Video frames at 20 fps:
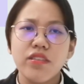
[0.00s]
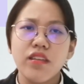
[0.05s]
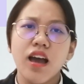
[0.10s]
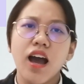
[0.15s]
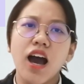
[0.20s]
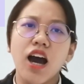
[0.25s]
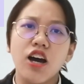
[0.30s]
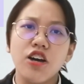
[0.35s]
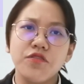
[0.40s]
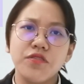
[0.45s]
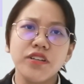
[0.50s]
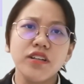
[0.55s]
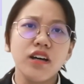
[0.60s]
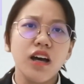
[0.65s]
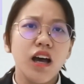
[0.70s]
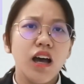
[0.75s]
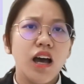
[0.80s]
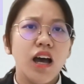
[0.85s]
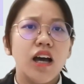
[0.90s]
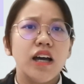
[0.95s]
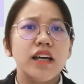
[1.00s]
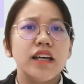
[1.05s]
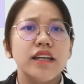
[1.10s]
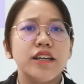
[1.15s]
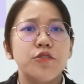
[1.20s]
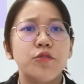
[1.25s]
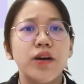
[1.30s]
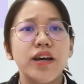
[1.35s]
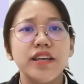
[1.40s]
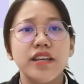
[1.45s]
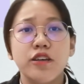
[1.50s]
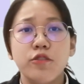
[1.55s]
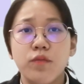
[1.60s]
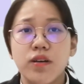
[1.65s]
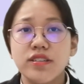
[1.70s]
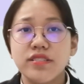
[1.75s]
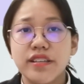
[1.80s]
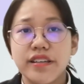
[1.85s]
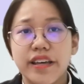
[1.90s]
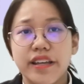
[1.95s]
However, where it was